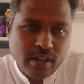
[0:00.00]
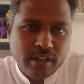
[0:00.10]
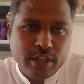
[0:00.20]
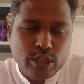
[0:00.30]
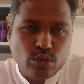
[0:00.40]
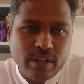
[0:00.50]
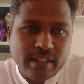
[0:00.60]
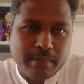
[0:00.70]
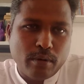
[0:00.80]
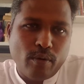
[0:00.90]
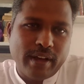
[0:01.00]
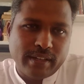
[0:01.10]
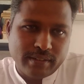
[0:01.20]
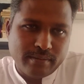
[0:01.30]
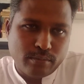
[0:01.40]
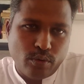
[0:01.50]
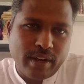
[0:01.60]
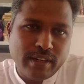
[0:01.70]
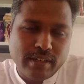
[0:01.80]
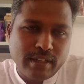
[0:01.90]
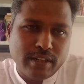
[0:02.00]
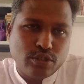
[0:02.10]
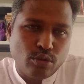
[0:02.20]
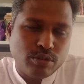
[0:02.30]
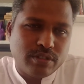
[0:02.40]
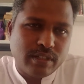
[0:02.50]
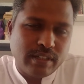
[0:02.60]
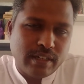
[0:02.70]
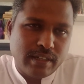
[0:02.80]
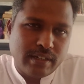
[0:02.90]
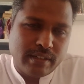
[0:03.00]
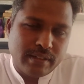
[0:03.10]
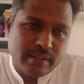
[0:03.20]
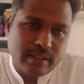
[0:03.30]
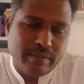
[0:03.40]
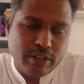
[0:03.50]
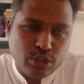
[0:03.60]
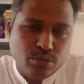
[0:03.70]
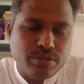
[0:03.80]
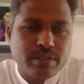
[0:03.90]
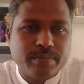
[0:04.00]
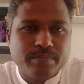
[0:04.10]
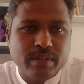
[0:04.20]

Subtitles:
Usually the bovine source they will choose.